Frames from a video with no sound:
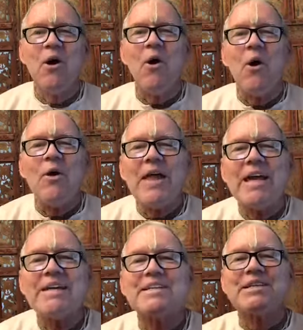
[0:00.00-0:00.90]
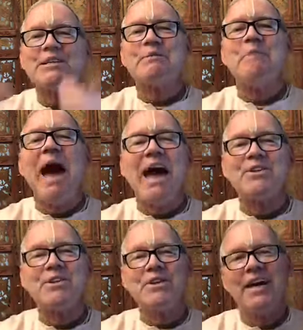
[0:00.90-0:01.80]
All that is
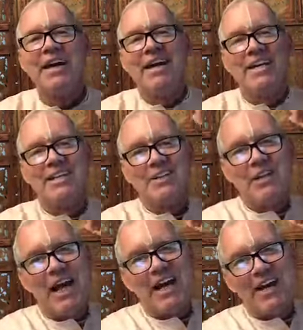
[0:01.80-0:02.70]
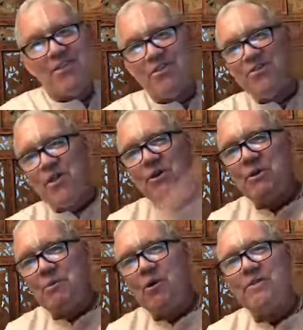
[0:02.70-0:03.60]
smashed, just like a
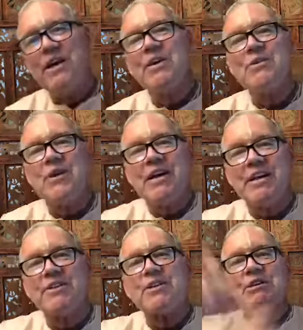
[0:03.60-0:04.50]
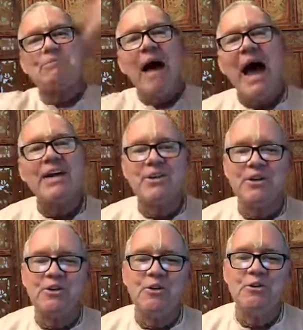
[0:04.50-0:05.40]
thunderbolt of Indra can smash a
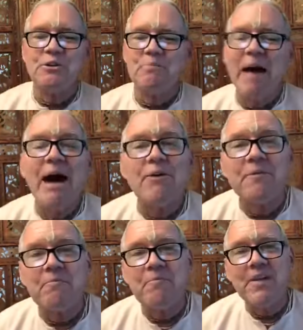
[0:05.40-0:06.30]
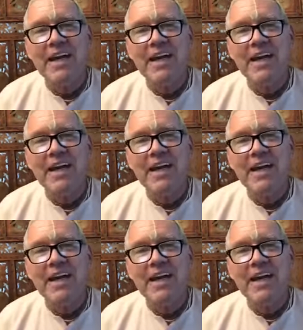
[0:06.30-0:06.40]
huge mountain.